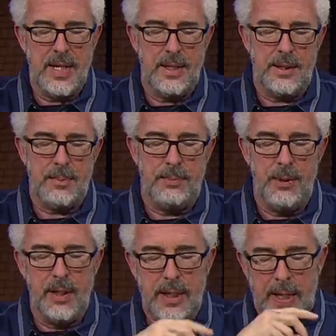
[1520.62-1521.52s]
in this
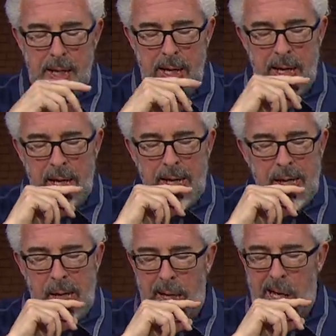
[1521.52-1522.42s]
book
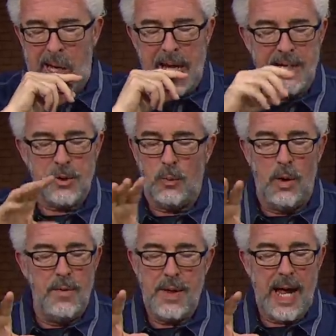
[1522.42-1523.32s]
uh, is
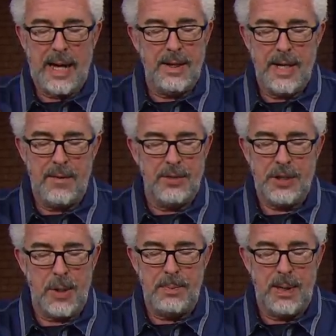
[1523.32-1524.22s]
one that I could never
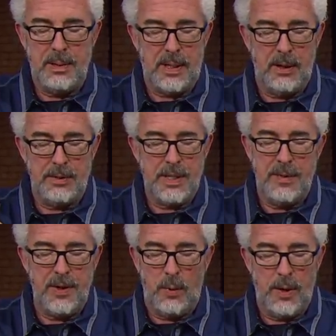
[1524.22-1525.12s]
share publicly on
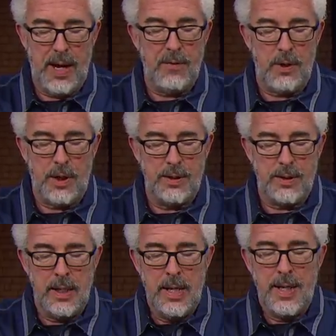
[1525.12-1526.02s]
TV or whatever
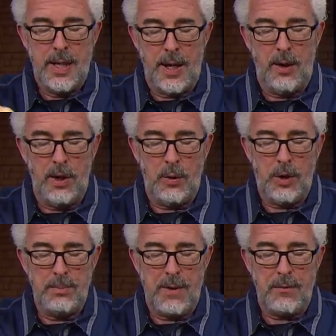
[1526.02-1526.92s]
because not only
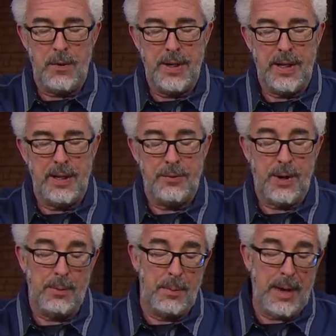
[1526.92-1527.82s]
could my friend get in
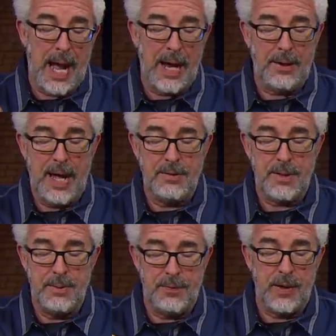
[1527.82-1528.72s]
trouble, but I could have
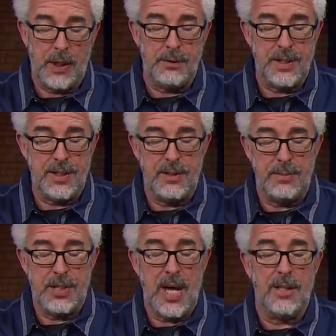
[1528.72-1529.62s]
some difficulties
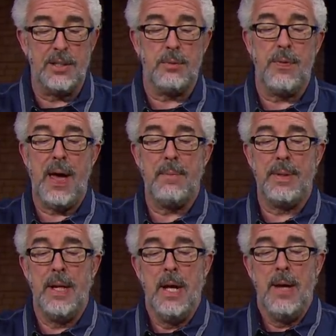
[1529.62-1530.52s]
and challenges with that.
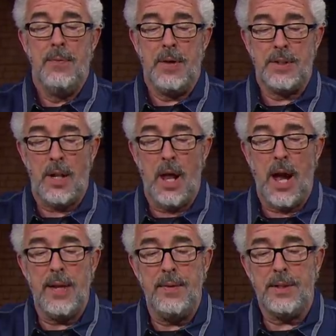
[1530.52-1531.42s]
But there's a
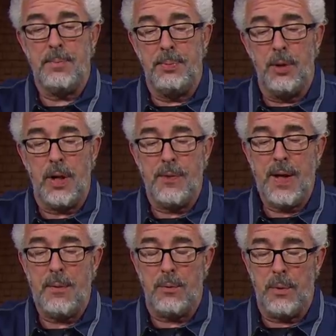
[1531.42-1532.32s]
lot in this book
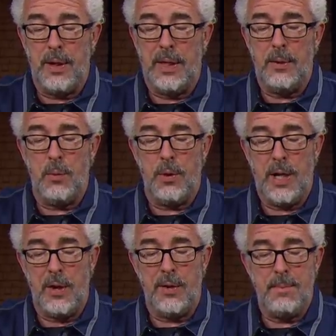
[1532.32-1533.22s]
that really we're
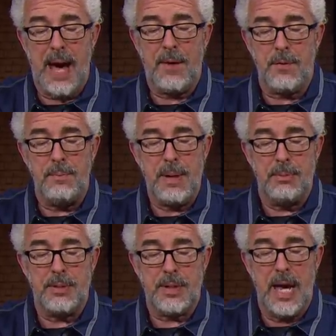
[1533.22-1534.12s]
hearing back from
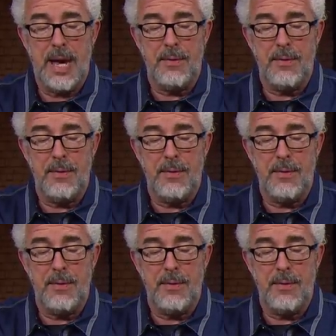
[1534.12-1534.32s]
people saying